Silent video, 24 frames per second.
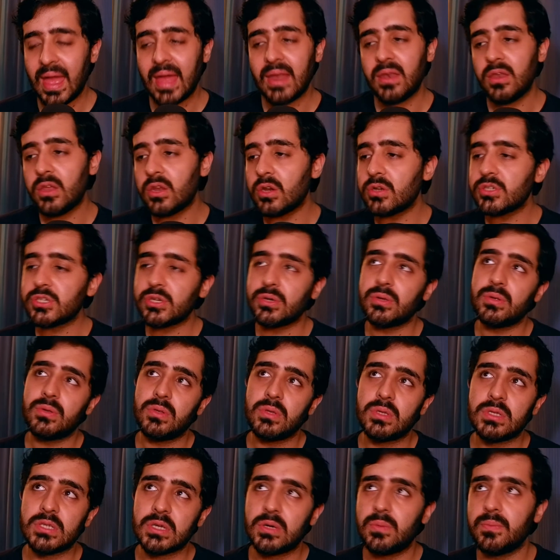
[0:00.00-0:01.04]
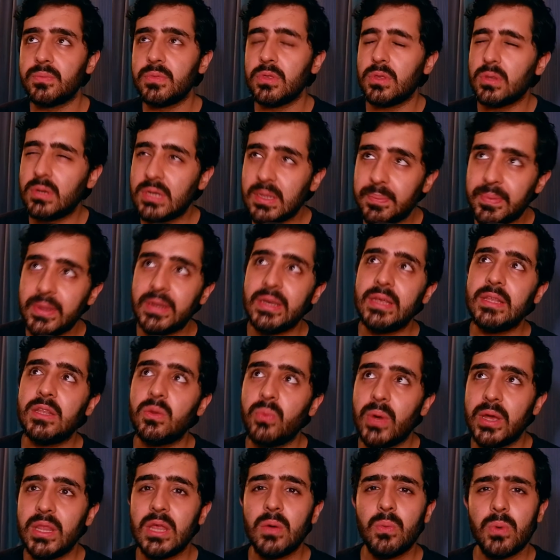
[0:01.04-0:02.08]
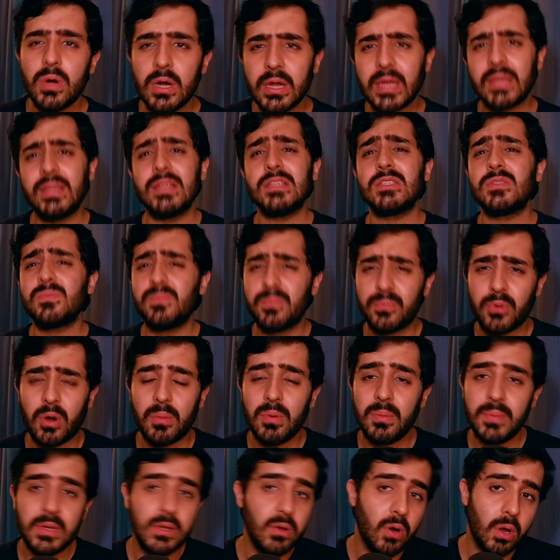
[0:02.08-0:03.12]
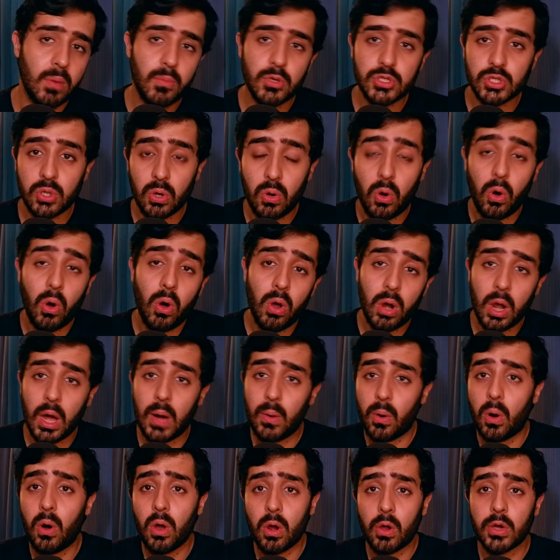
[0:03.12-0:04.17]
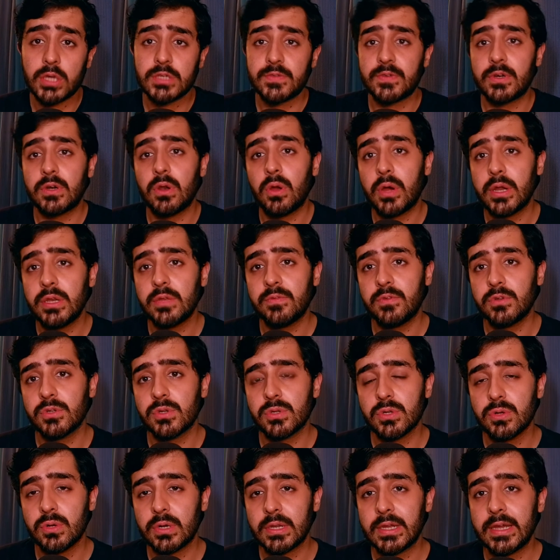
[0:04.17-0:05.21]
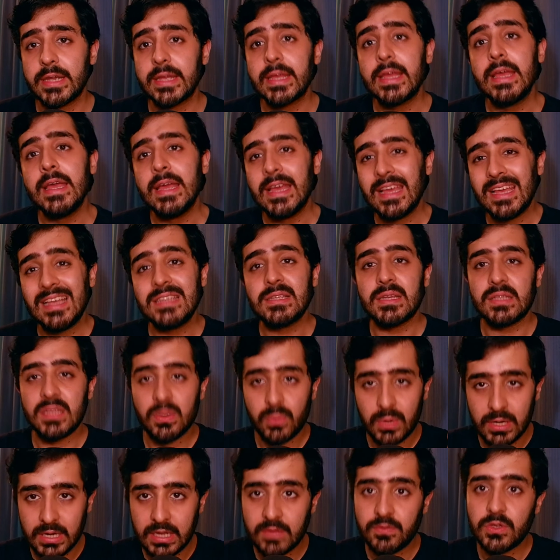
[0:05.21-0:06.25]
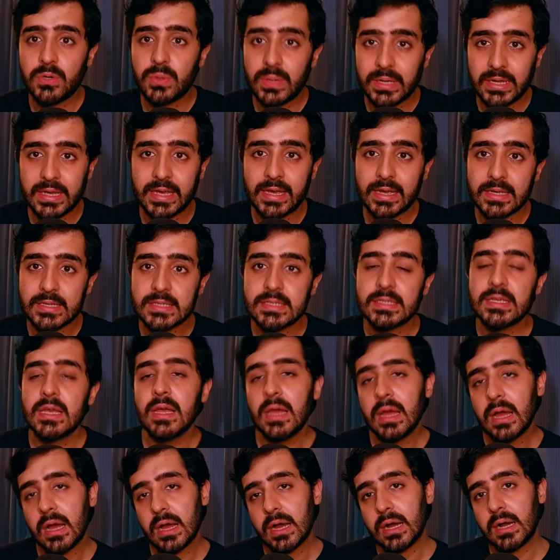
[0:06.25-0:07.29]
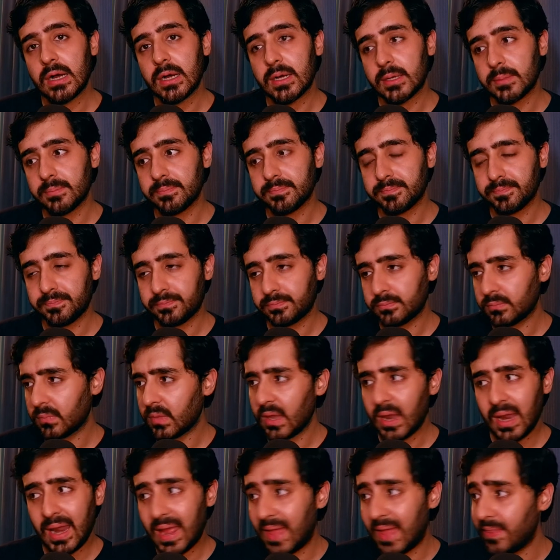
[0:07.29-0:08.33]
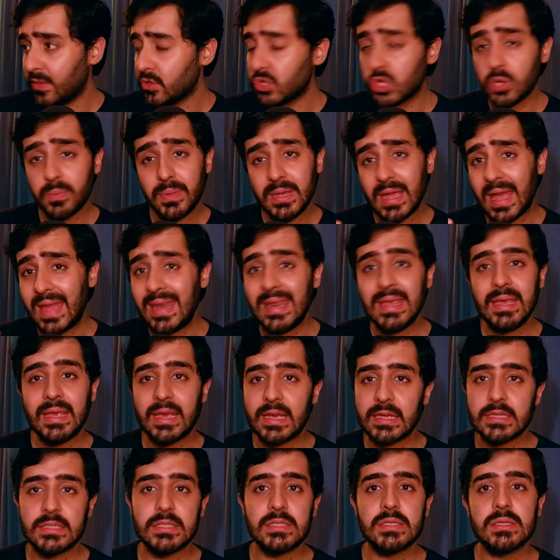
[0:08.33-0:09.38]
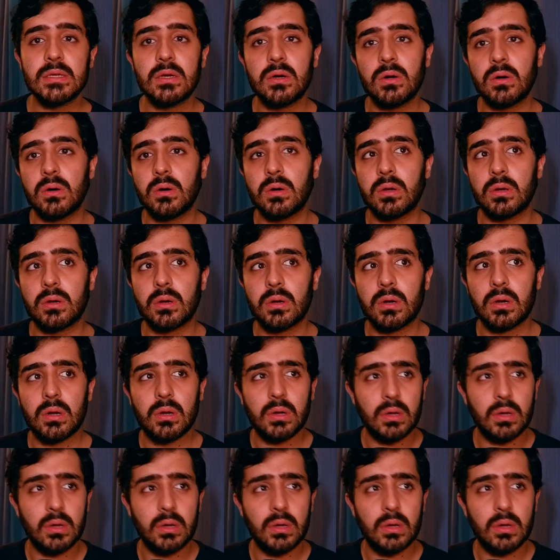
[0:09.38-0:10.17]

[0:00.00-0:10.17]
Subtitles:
And so typically the way they work, and is probably almost how all Oxford law interviews look like, is that they will give you a case, and this could be any case or